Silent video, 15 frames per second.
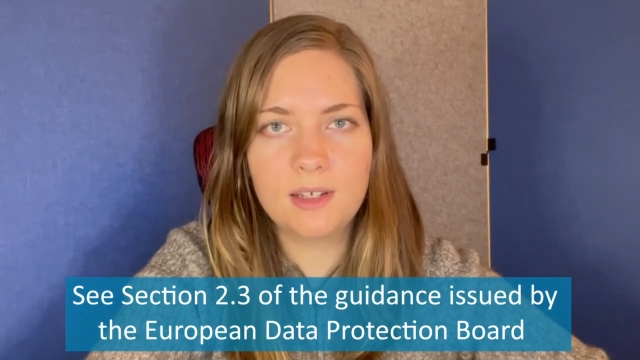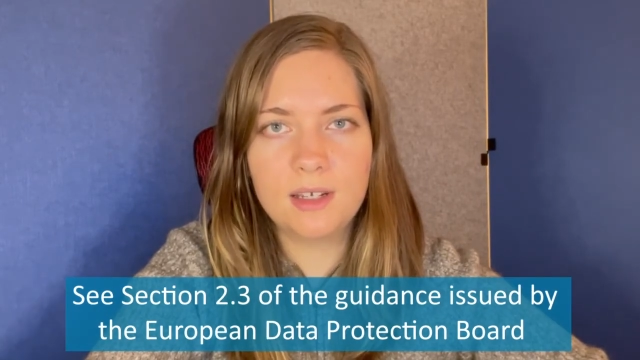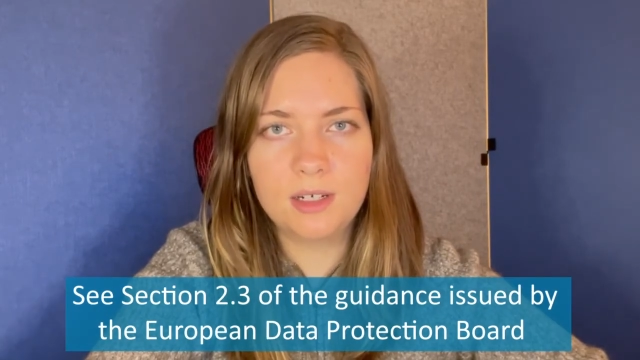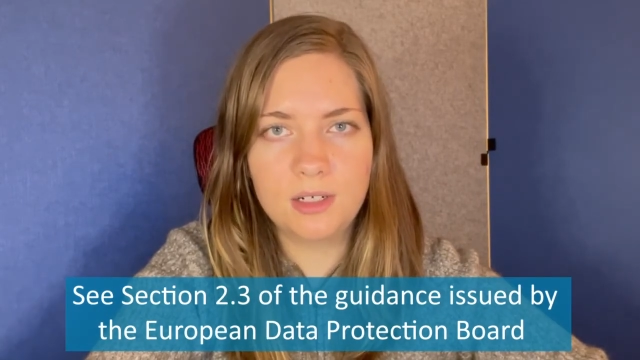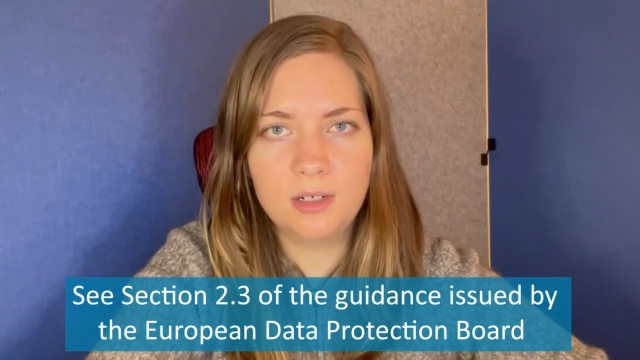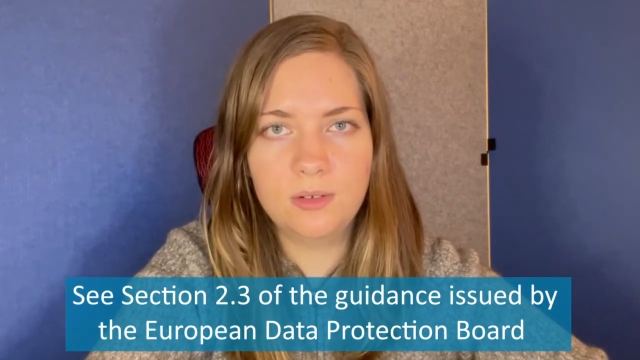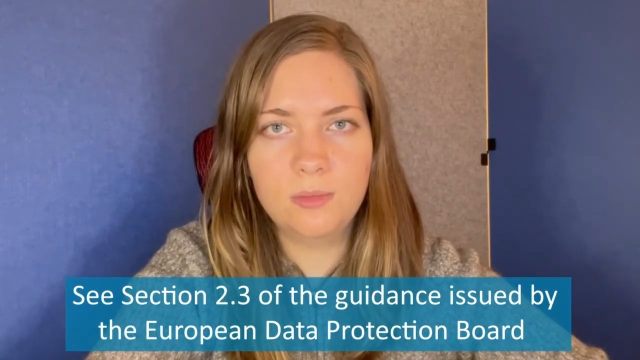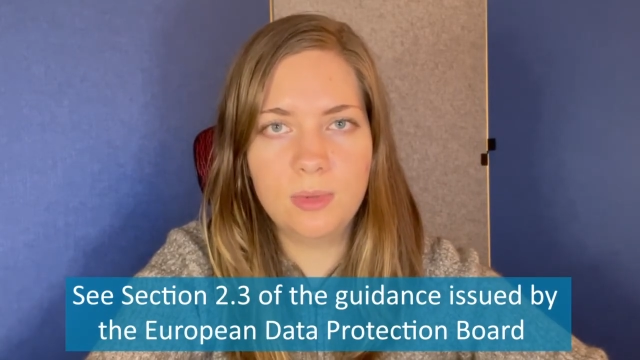
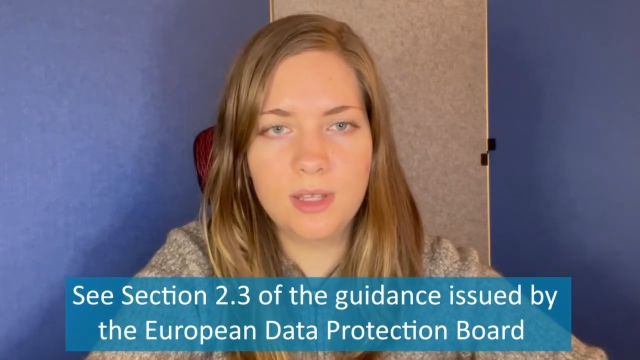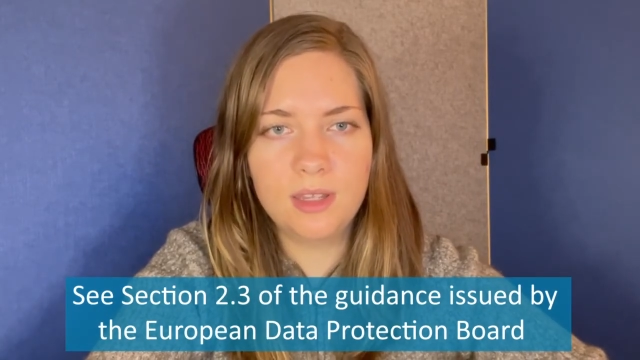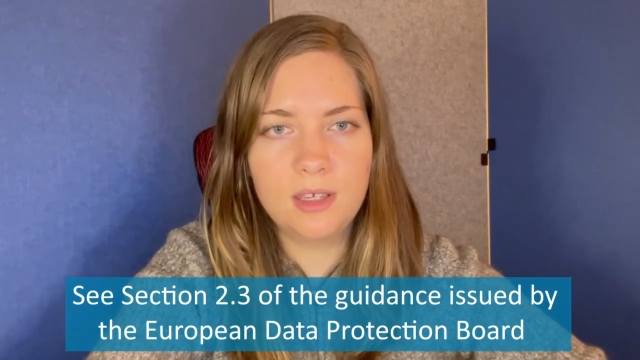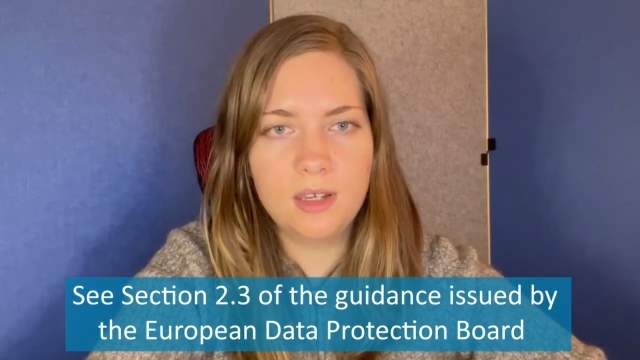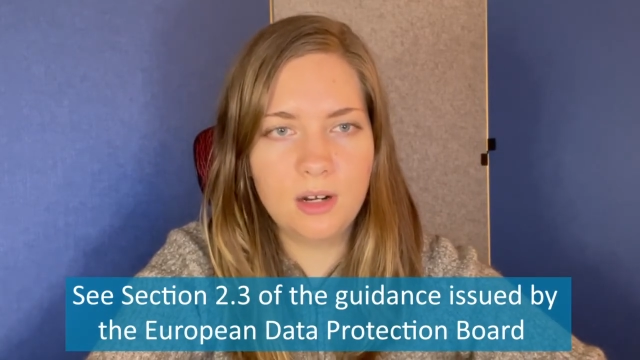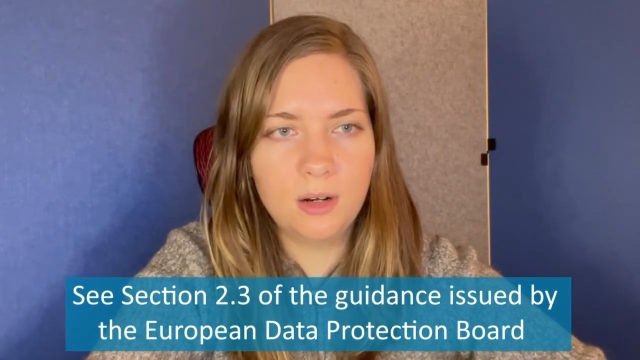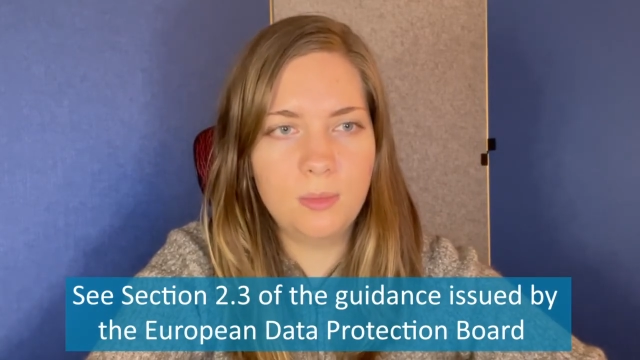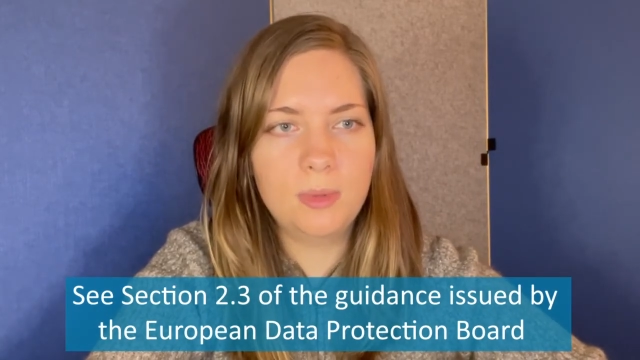issued by the
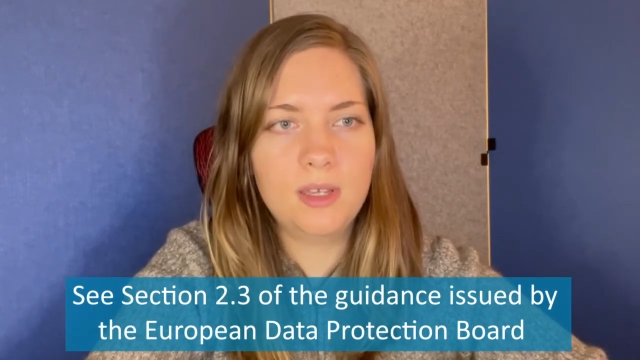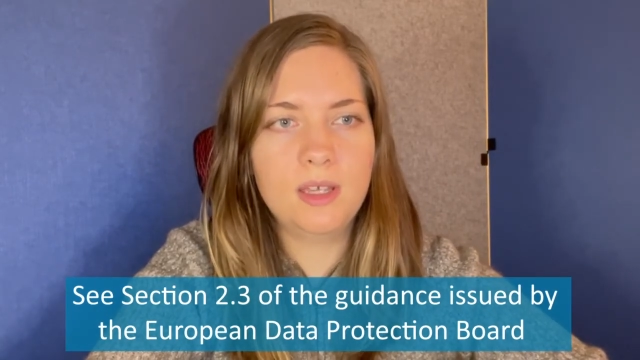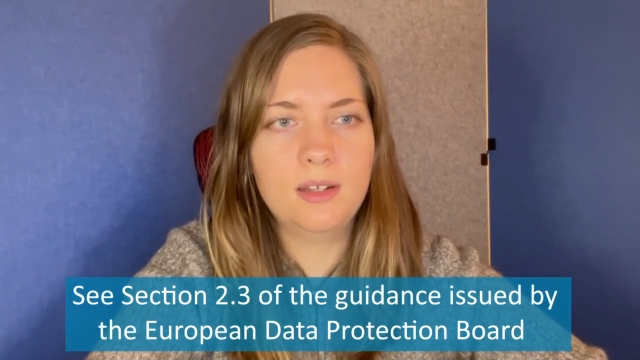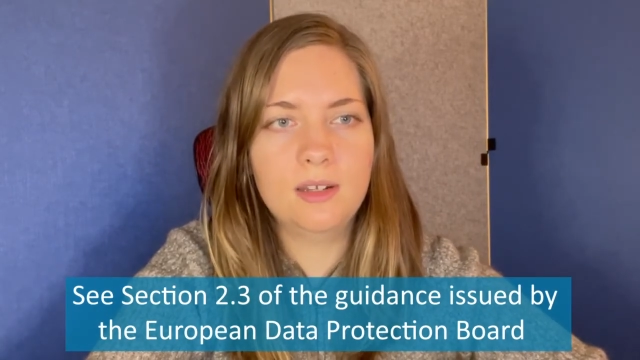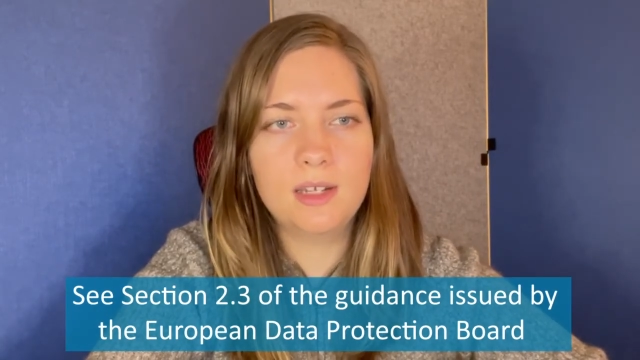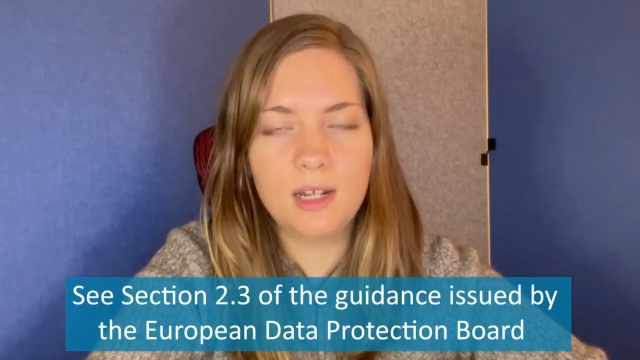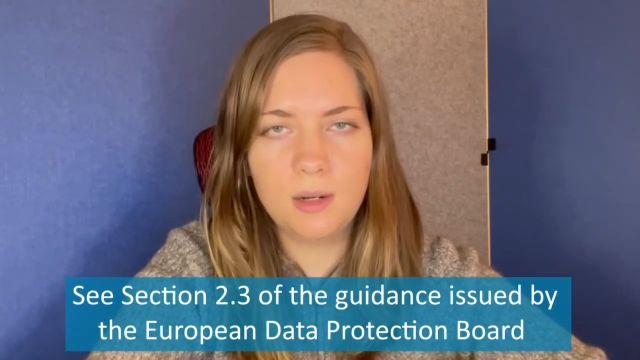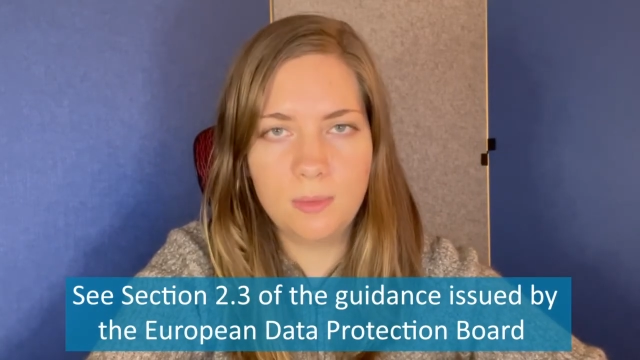
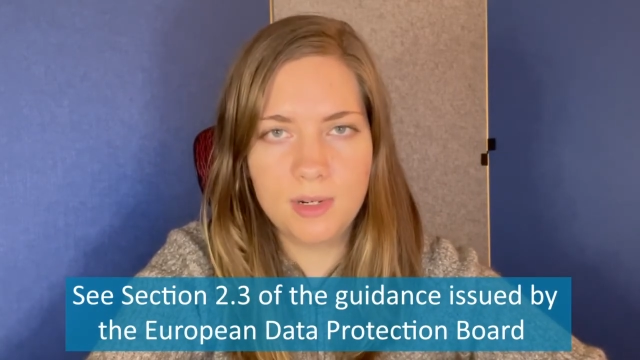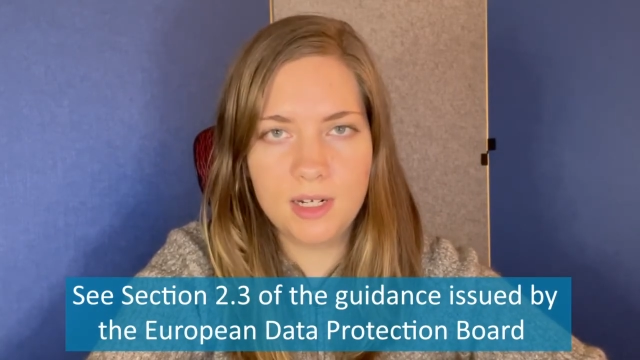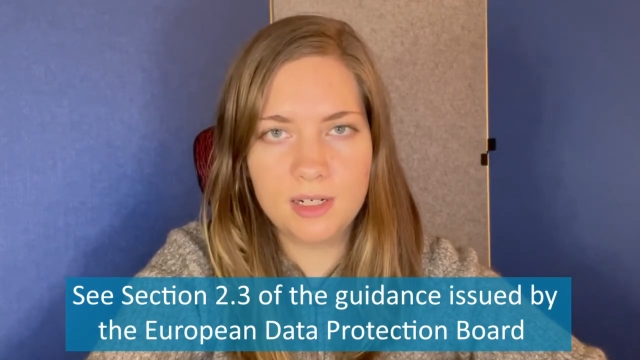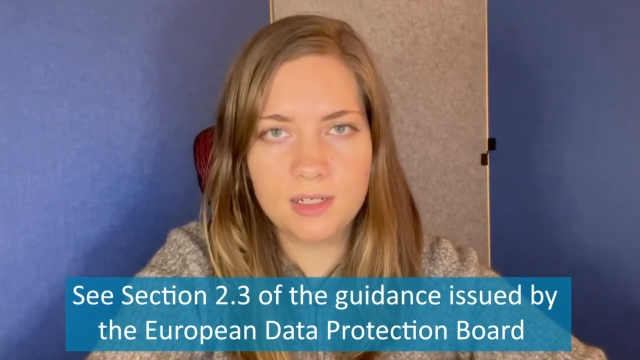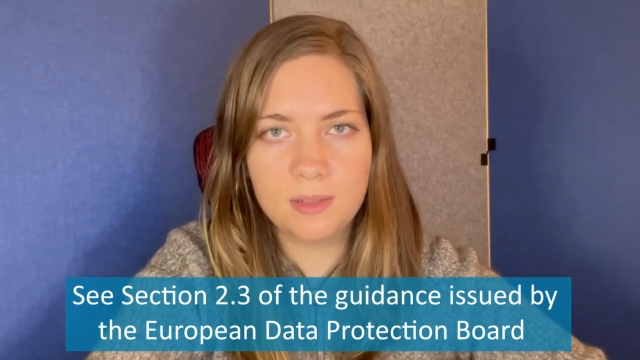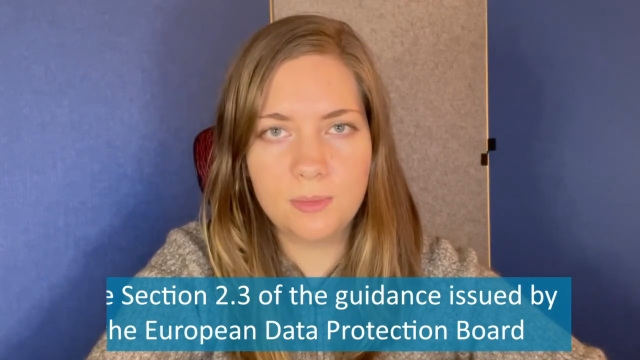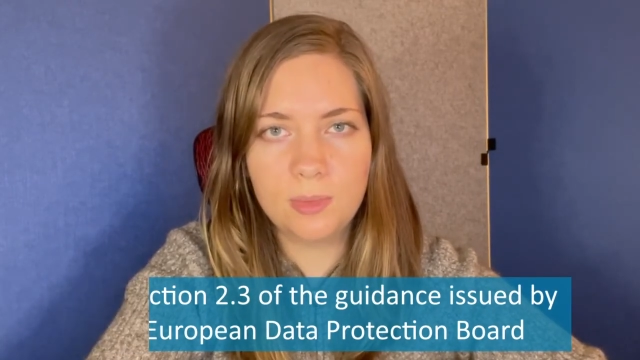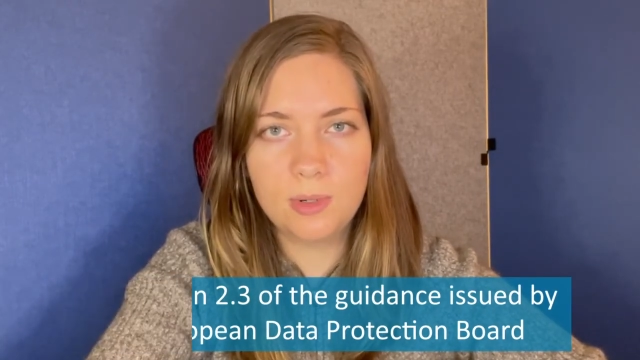European Data
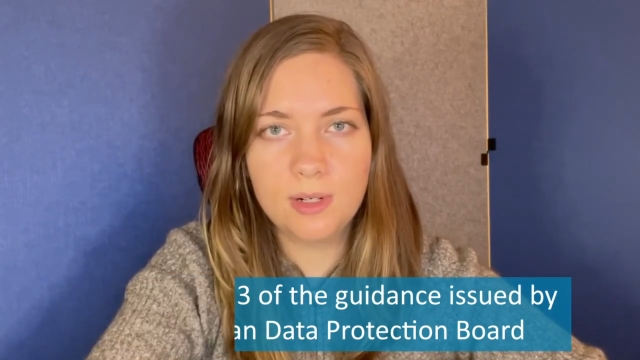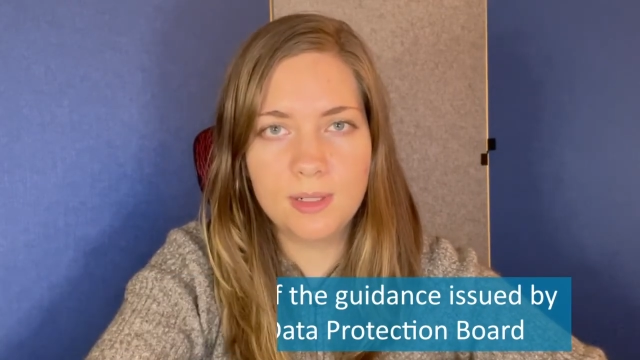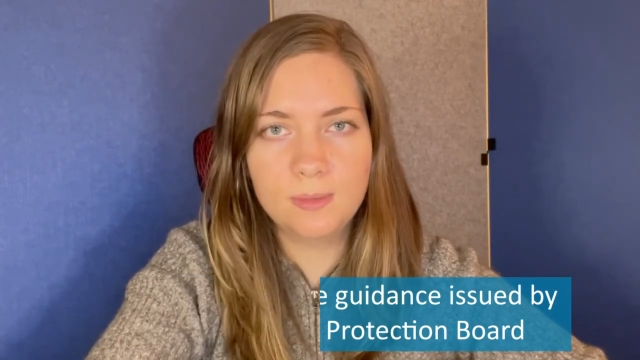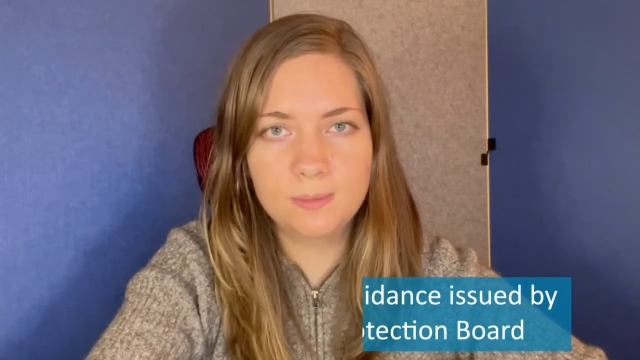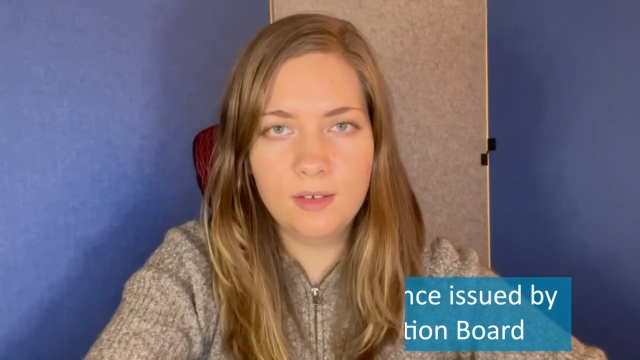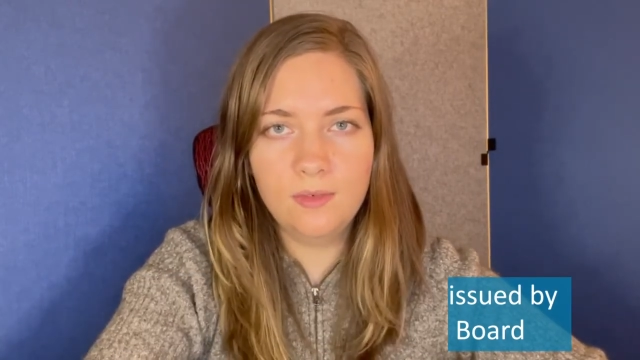Protection Board.